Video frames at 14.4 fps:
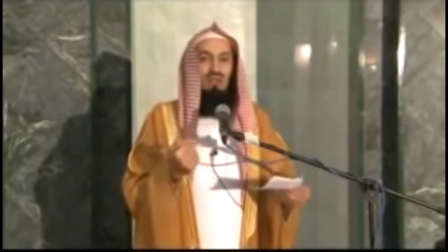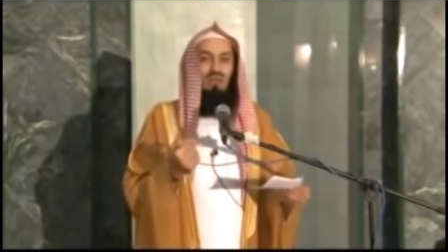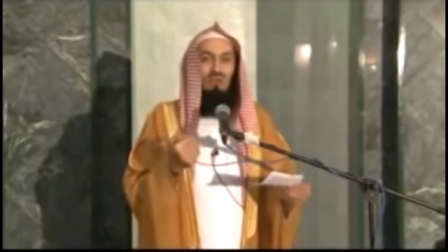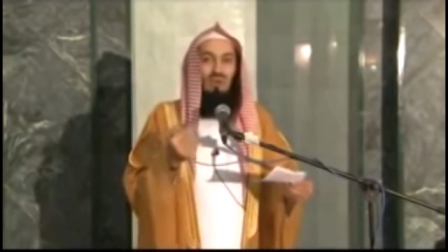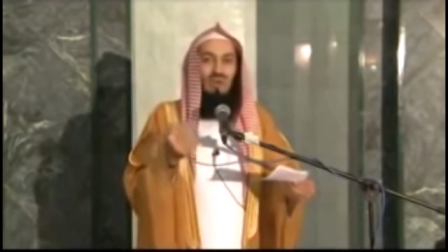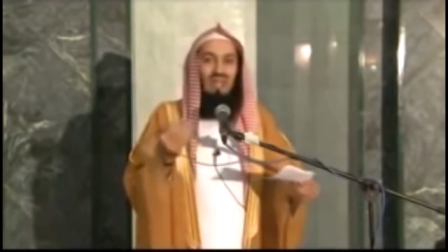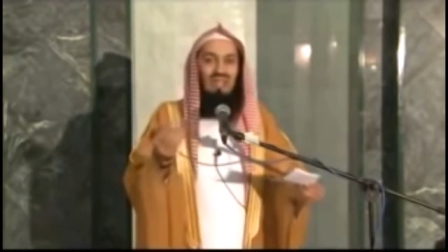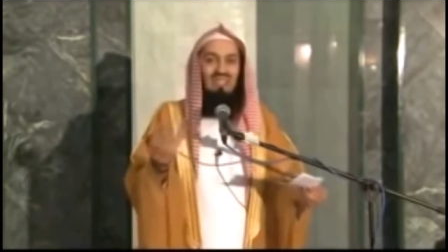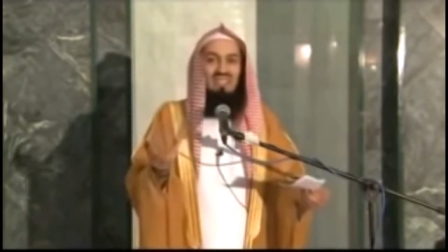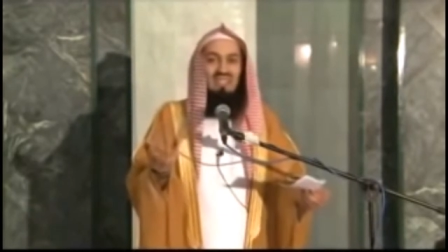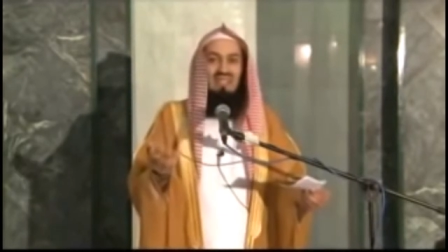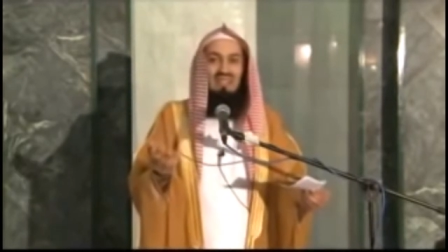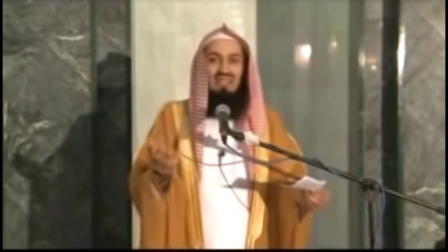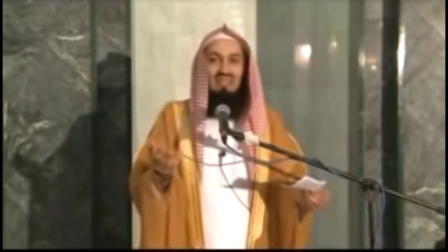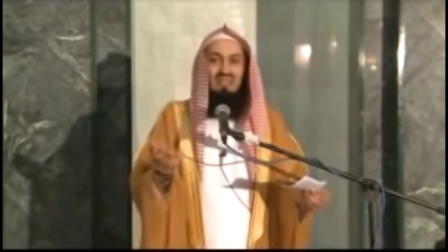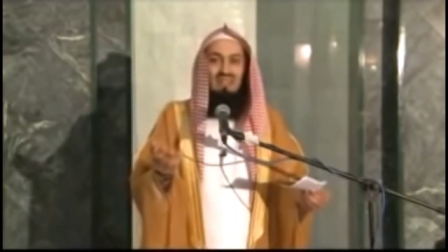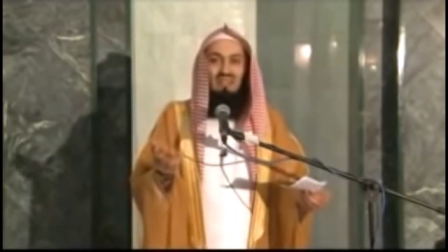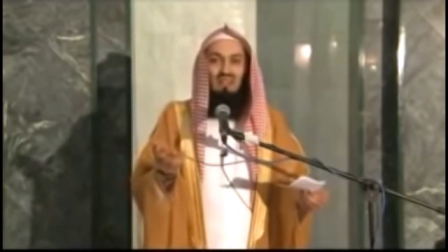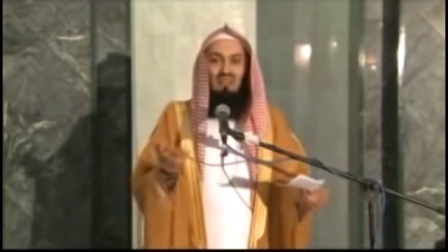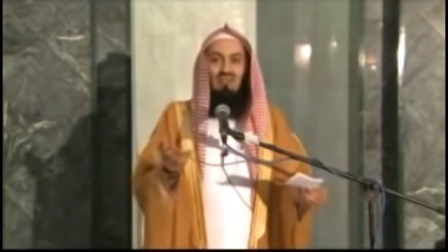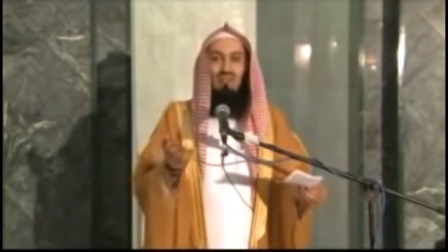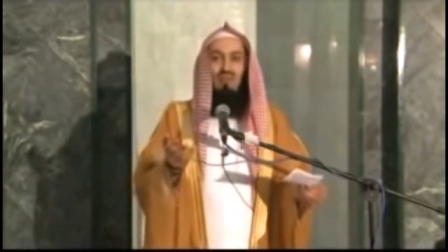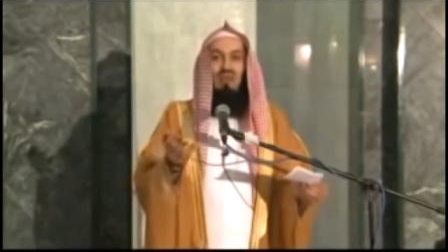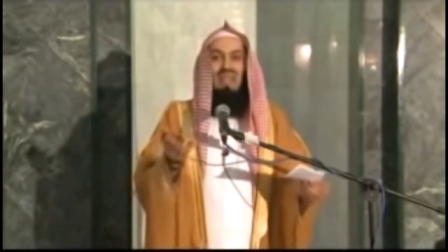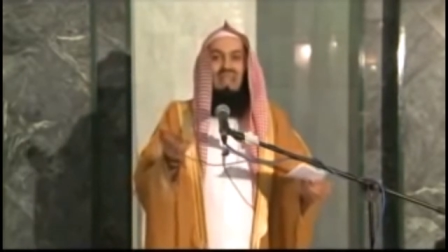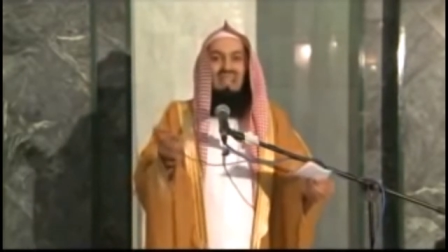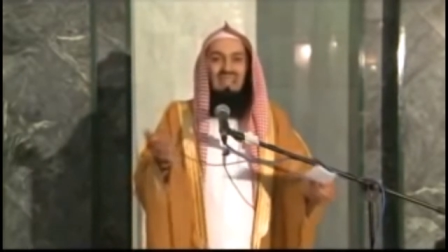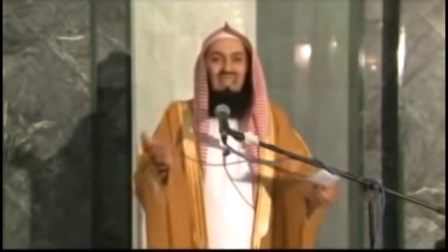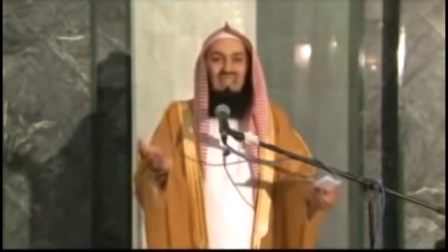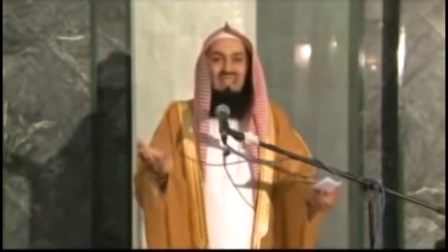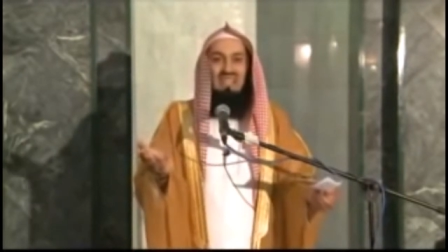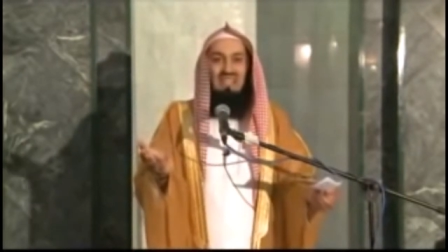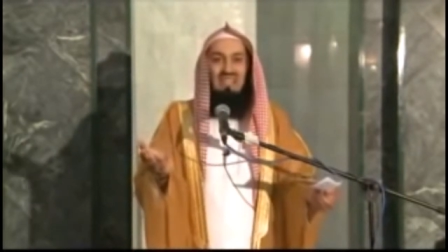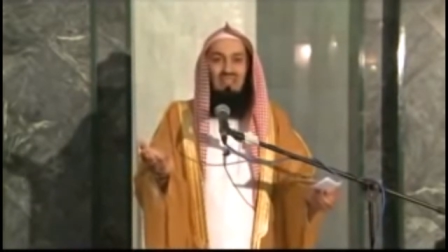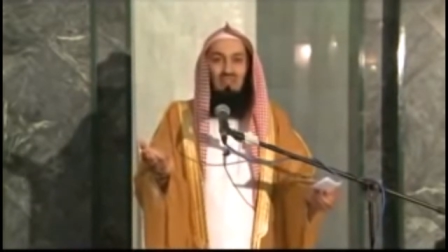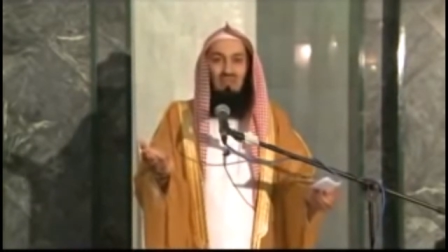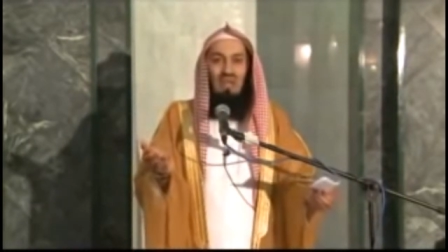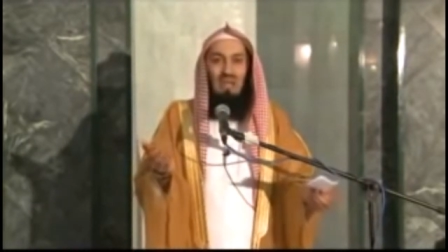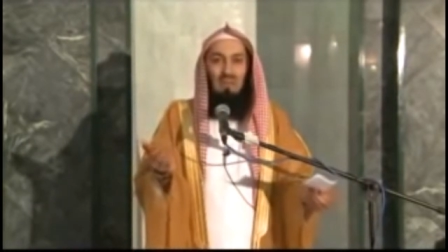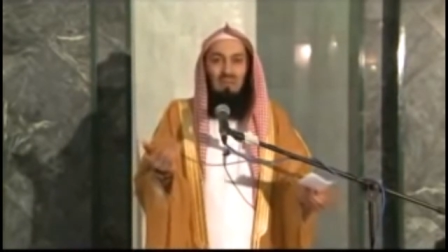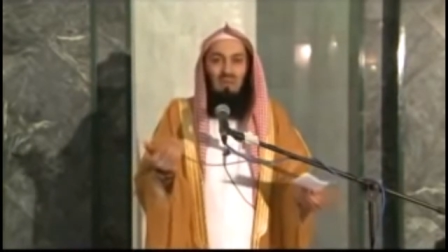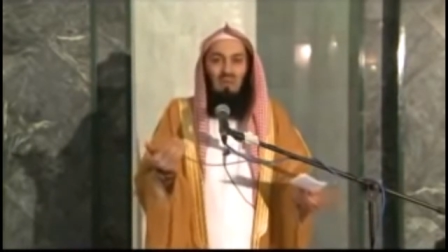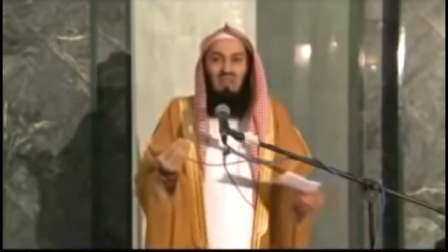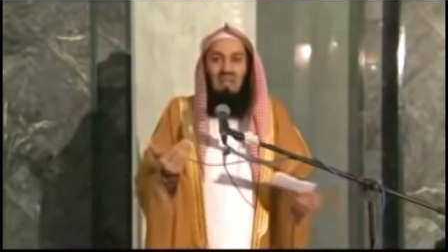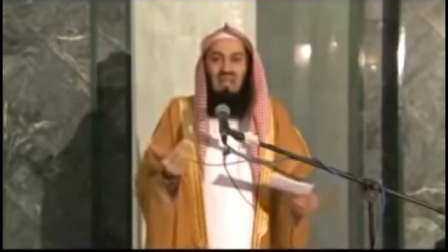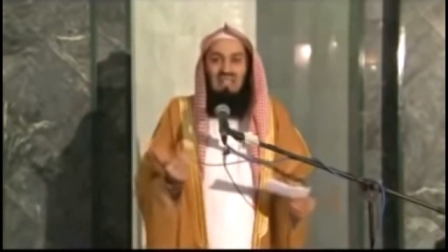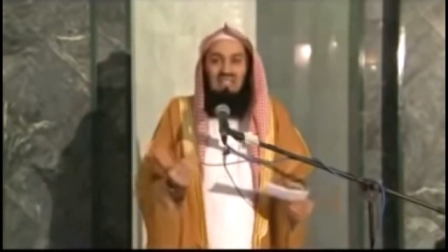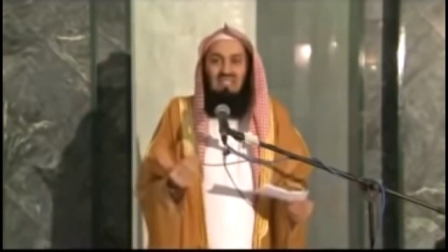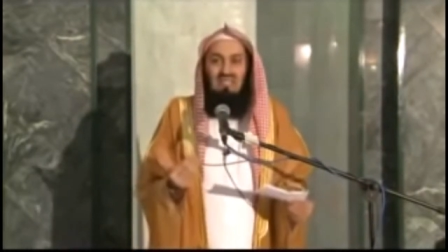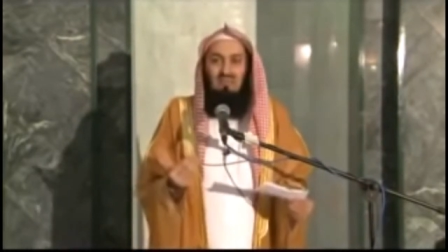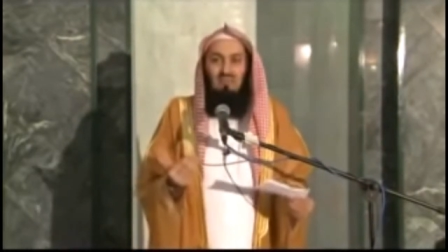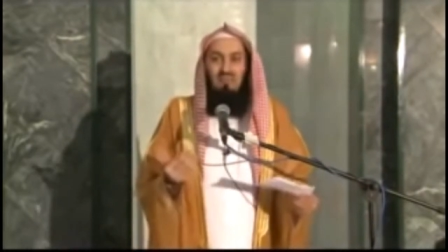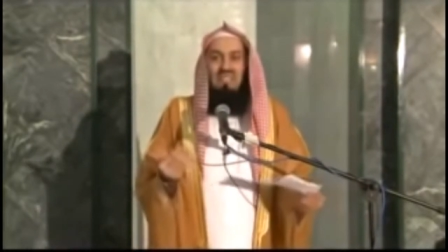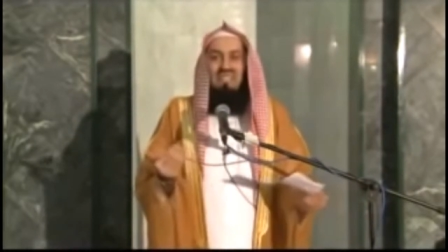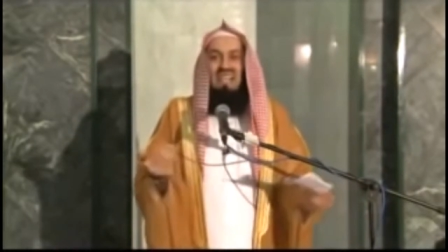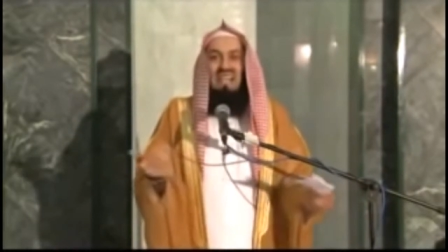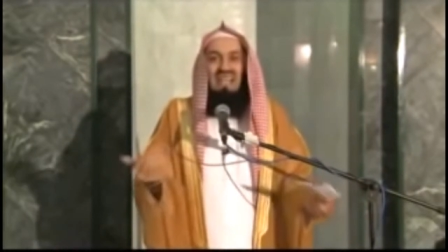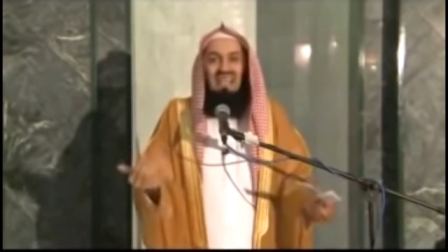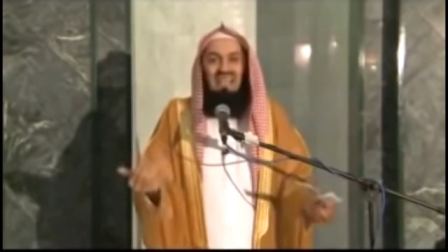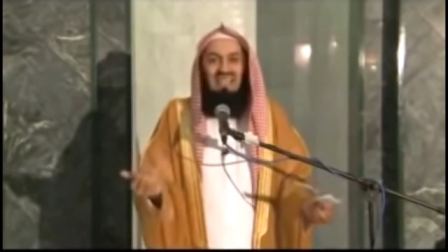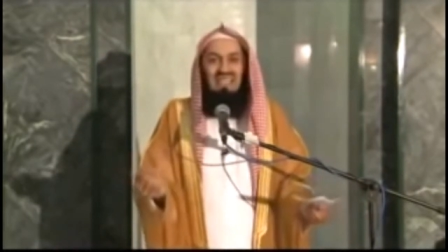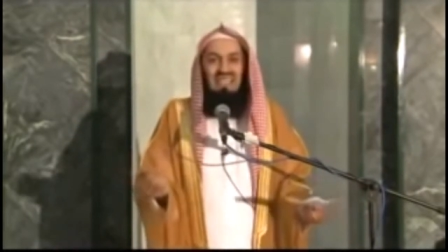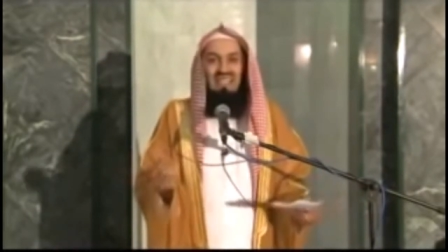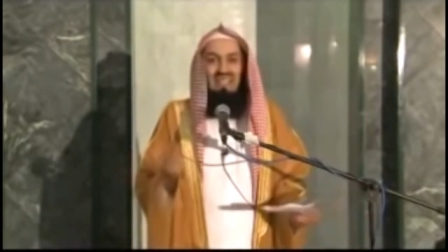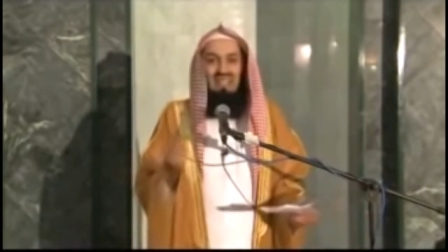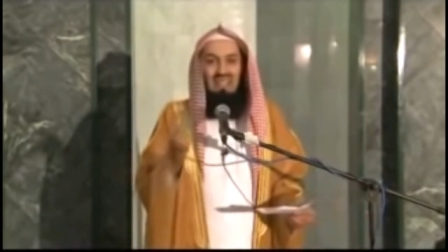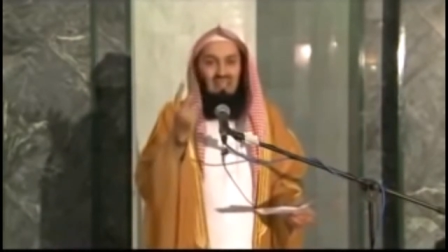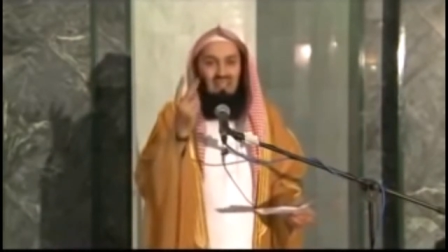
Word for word: you waiting for anything to happen with us besides